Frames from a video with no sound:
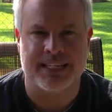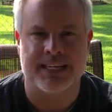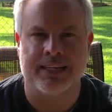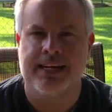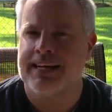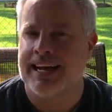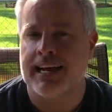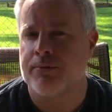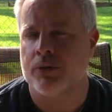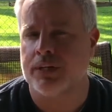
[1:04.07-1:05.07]
10.
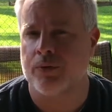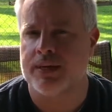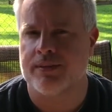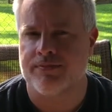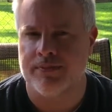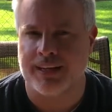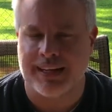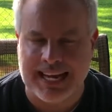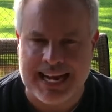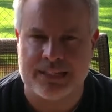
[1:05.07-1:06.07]
And I'm only going to read the
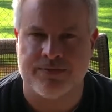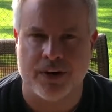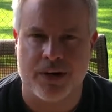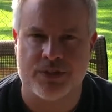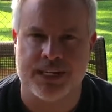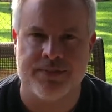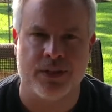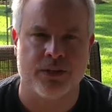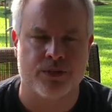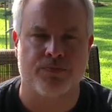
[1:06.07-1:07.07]
last verse, even
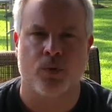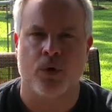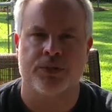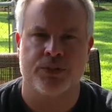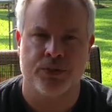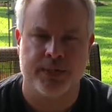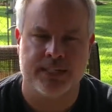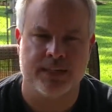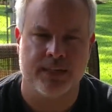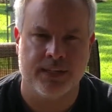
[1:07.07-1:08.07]
though there's more to
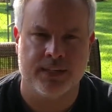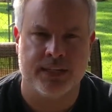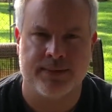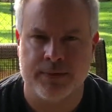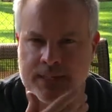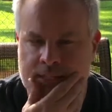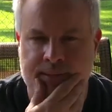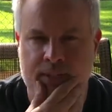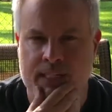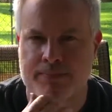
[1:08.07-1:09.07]
it in
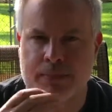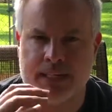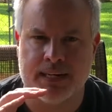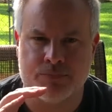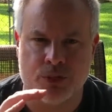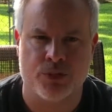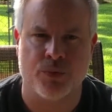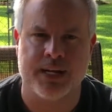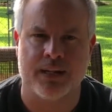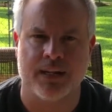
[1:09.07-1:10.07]
chapter 10. But I'm just
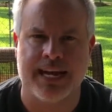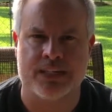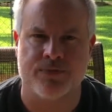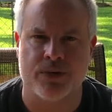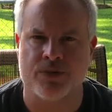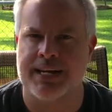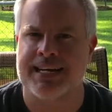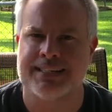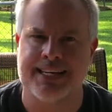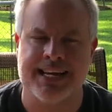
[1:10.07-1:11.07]
reading the last verse
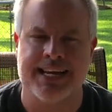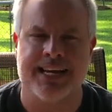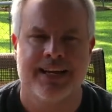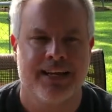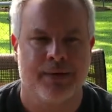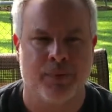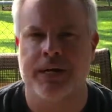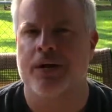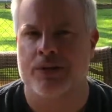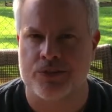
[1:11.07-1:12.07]
as a
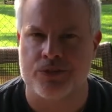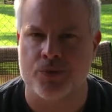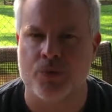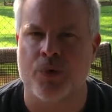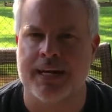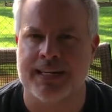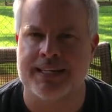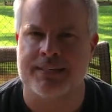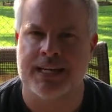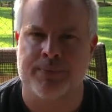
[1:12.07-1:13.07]
precursor to what
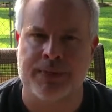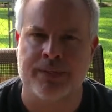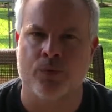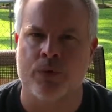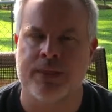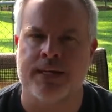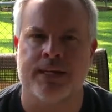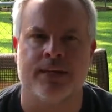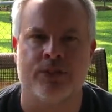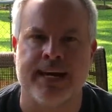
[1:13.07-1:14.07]
is coming
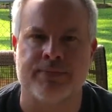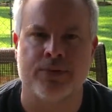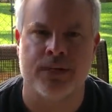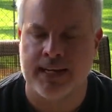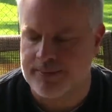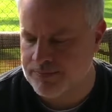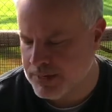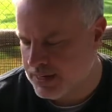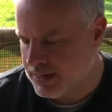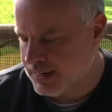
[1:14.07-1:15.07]
within chapter 11.
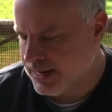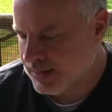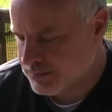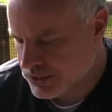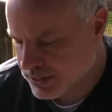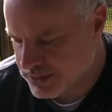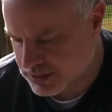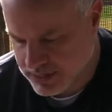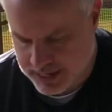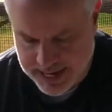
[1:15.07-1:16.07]
So let's
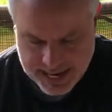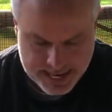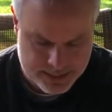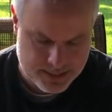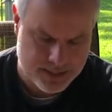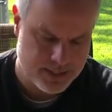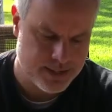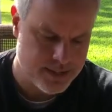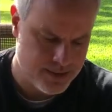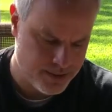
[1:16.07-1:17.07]
look at
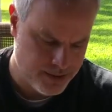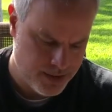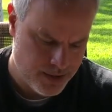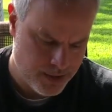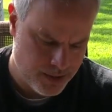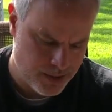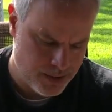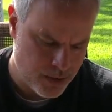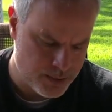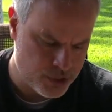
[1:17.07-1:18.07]

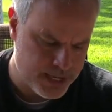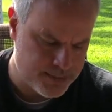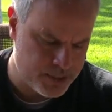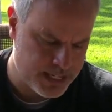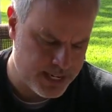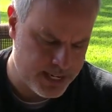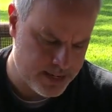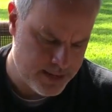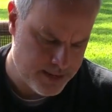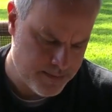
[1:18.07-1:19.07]
Romans chapter 10,